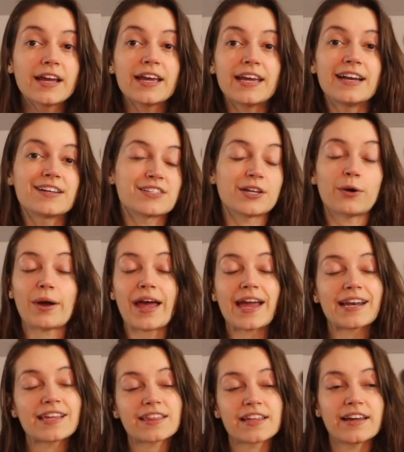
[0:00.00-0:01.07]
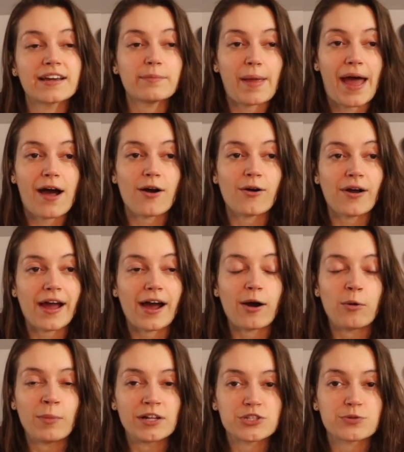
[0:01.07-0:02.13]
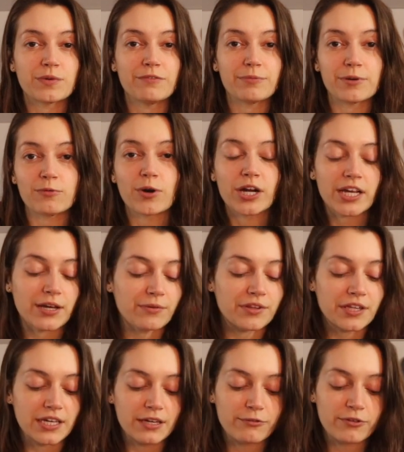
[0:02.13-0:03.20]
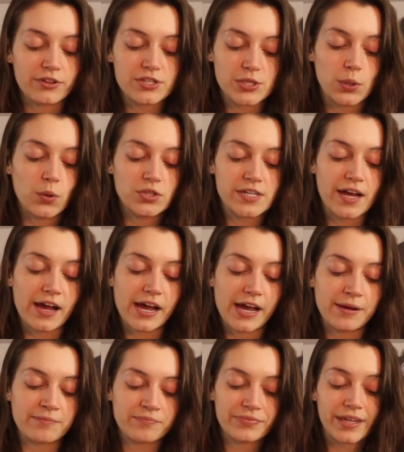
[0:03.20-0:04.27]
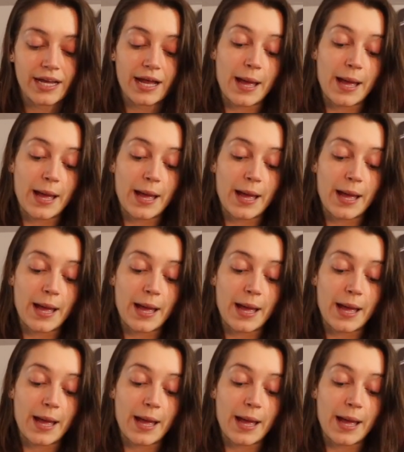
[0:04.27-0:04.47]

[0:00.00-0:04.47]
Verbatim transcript: He doesn't know anything about how much we've been working with Kiefer this whole time.